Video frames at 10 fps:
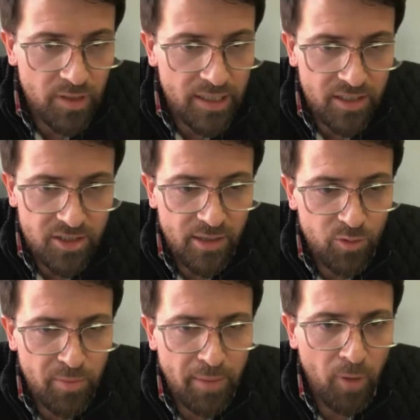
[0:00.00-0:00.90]
there like this now
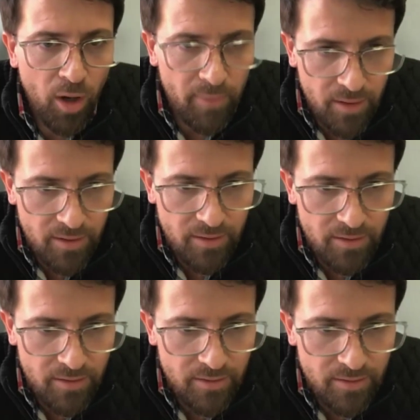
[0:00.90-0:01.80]
with my mom,
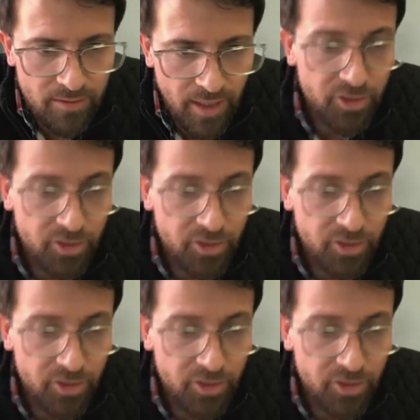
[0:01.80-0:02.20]
as